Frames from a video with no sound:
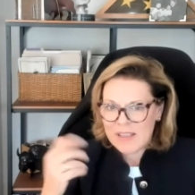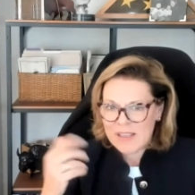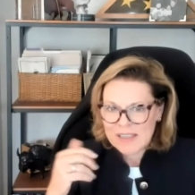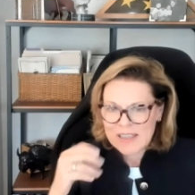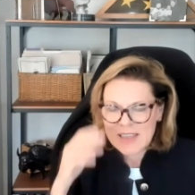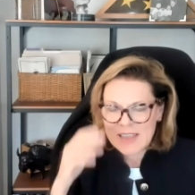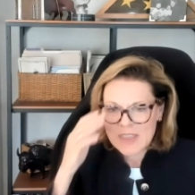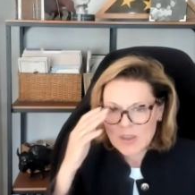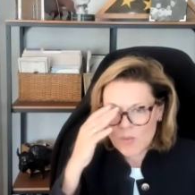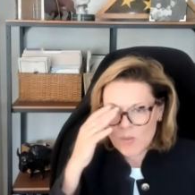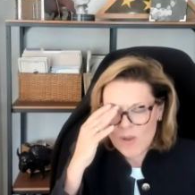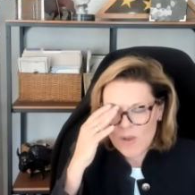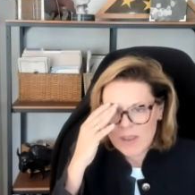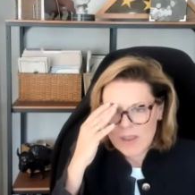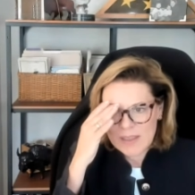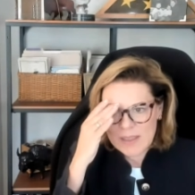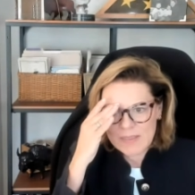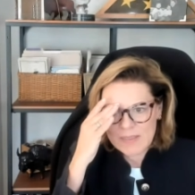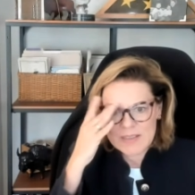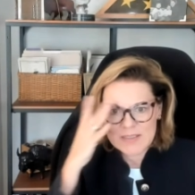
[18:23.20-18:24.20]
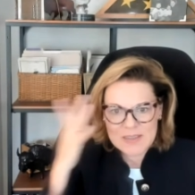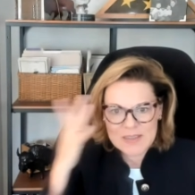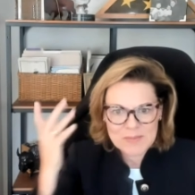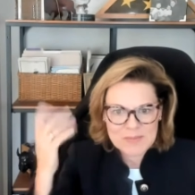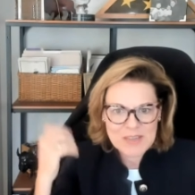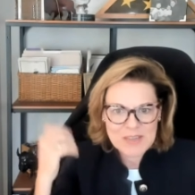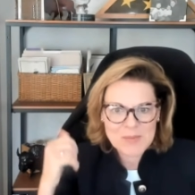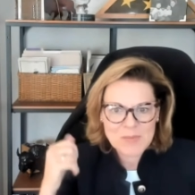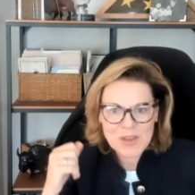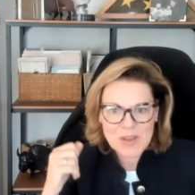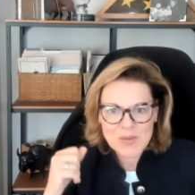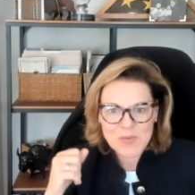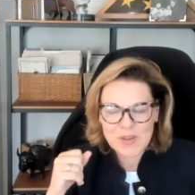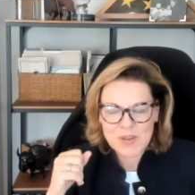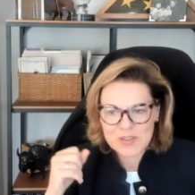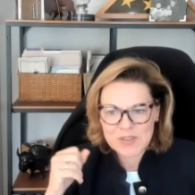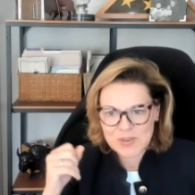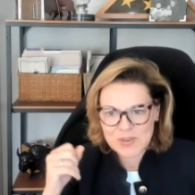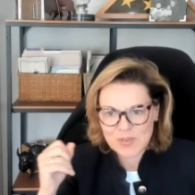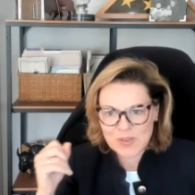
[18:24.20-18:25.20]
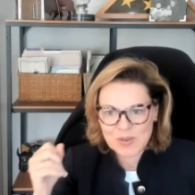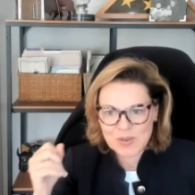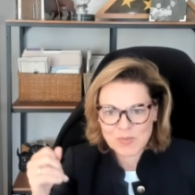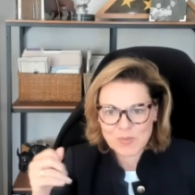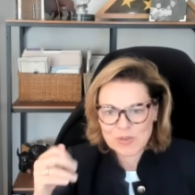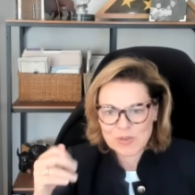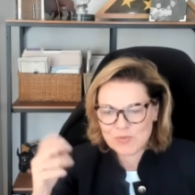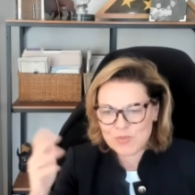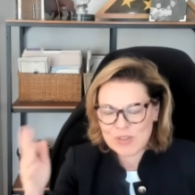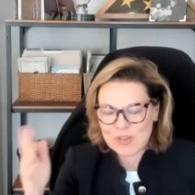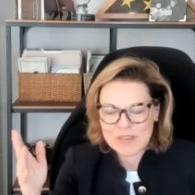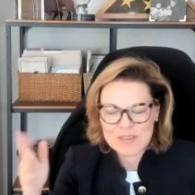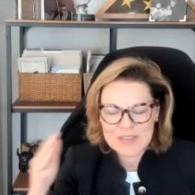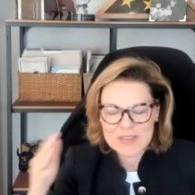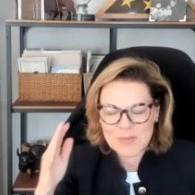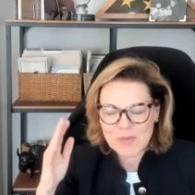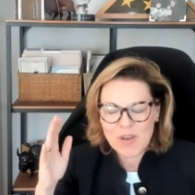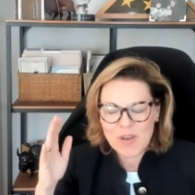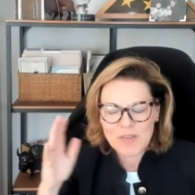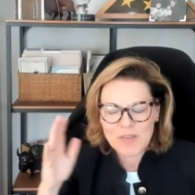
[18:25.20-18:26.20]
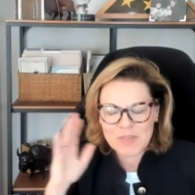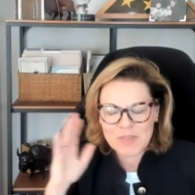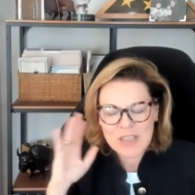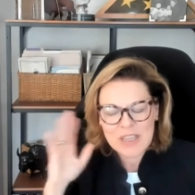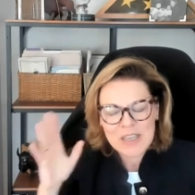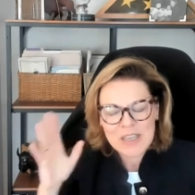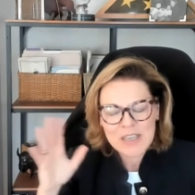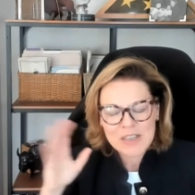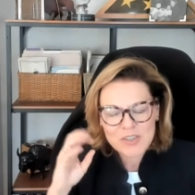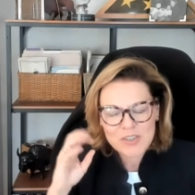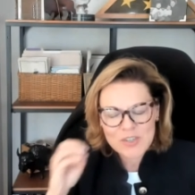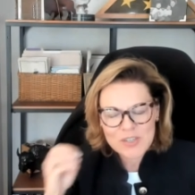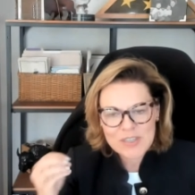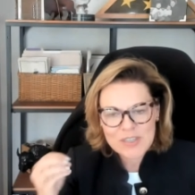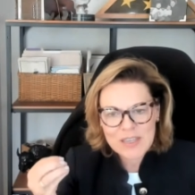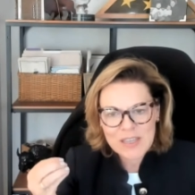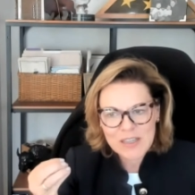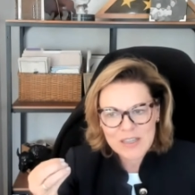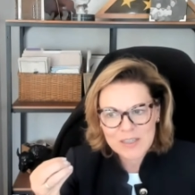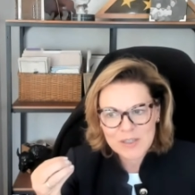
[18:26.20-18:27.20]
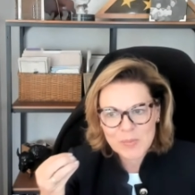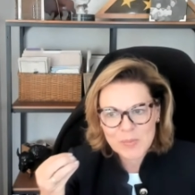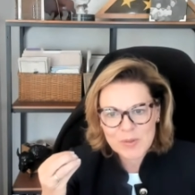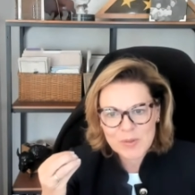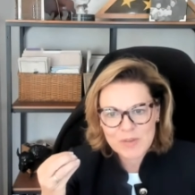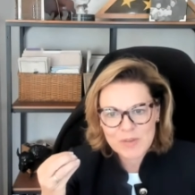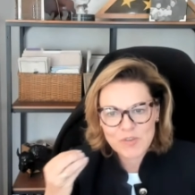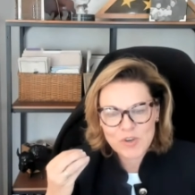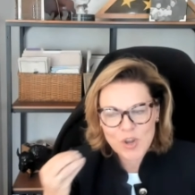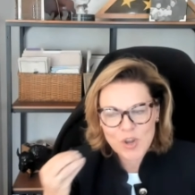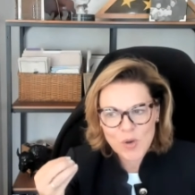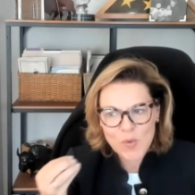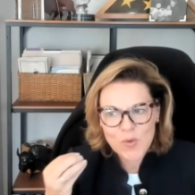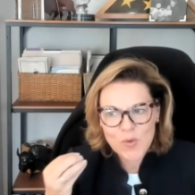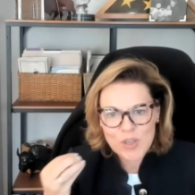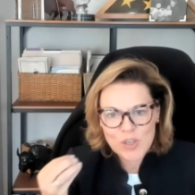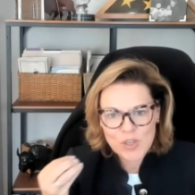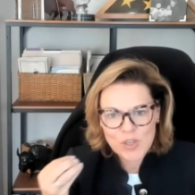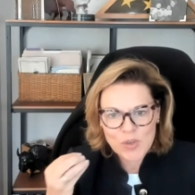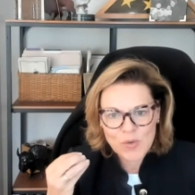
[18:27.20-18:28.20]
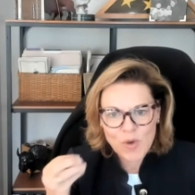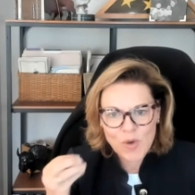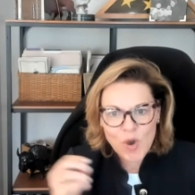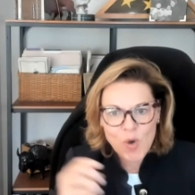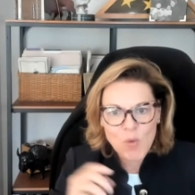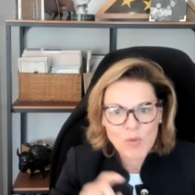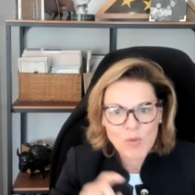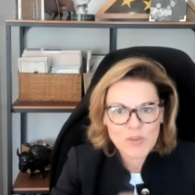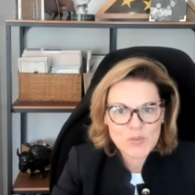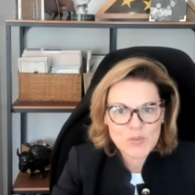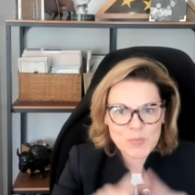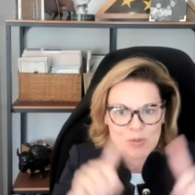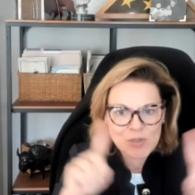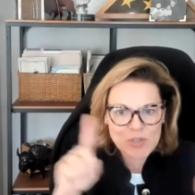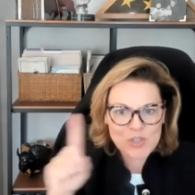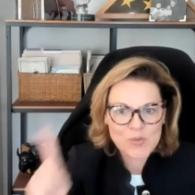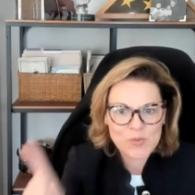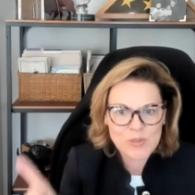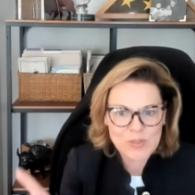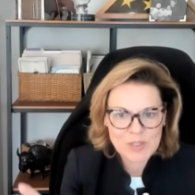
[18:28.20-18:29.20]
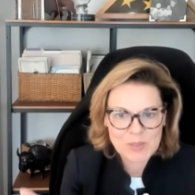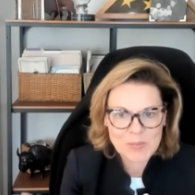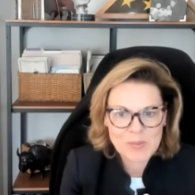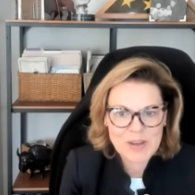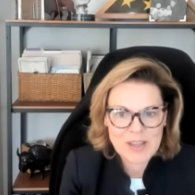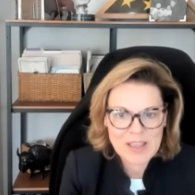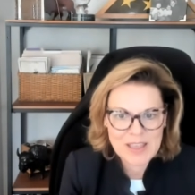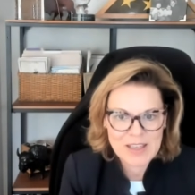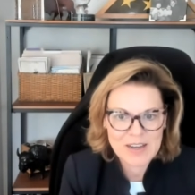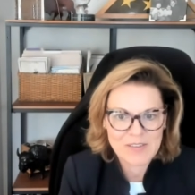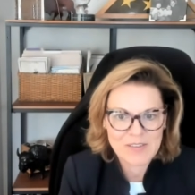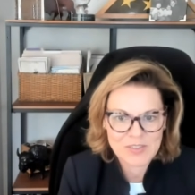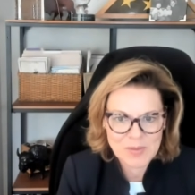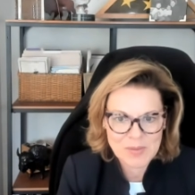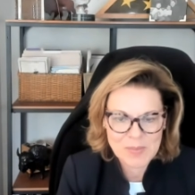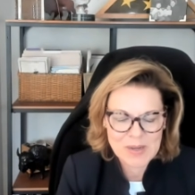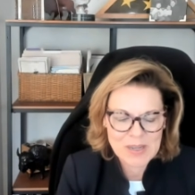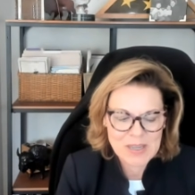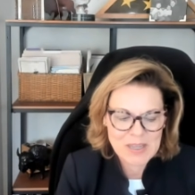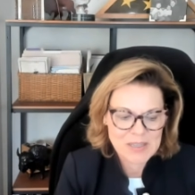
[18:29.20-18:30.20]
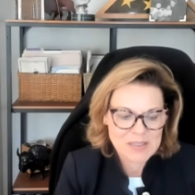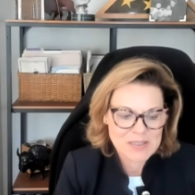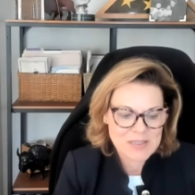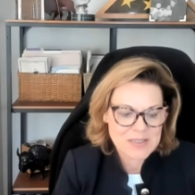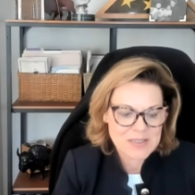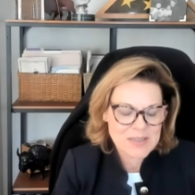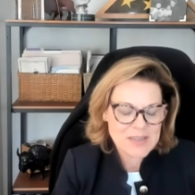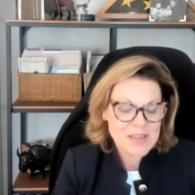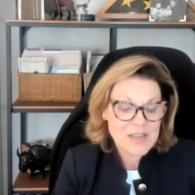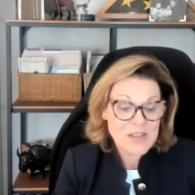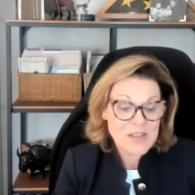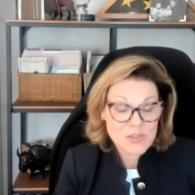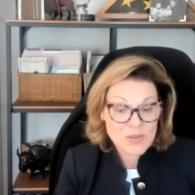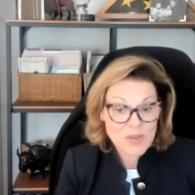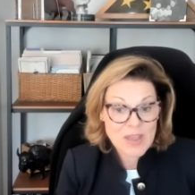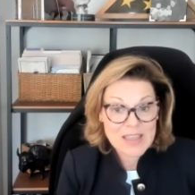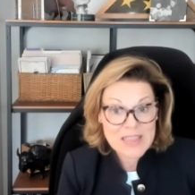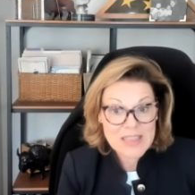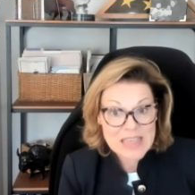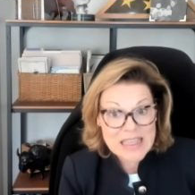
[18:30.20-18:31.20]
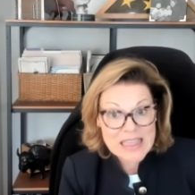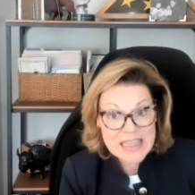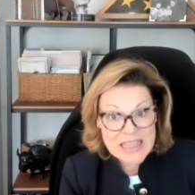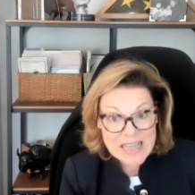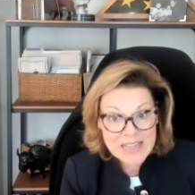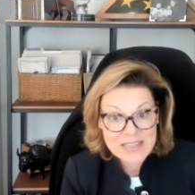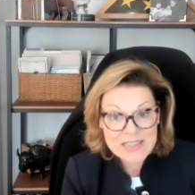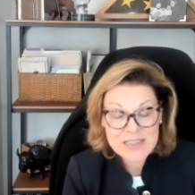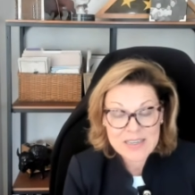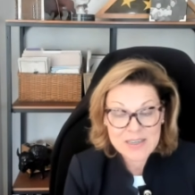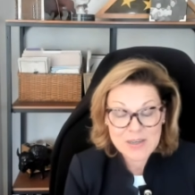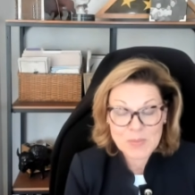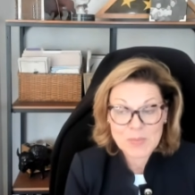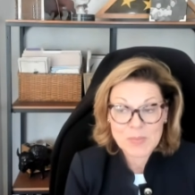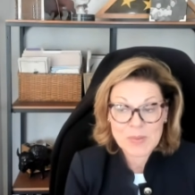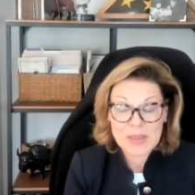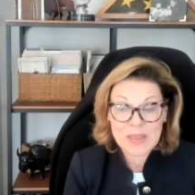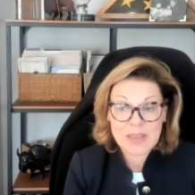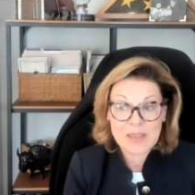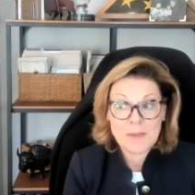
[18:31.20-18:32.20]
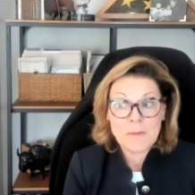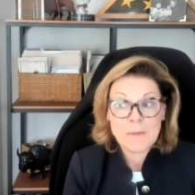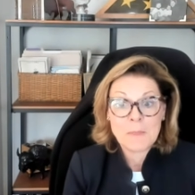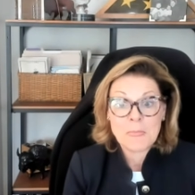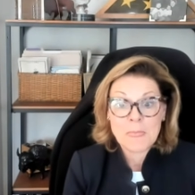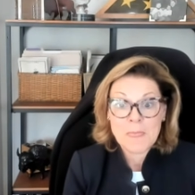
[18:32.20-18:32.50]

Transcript: yeah they were walking in the same time I was or we drink the same coffee. Just that little bit of knowing you always puts you a little bit ahead of somebody else. So I think that's going to be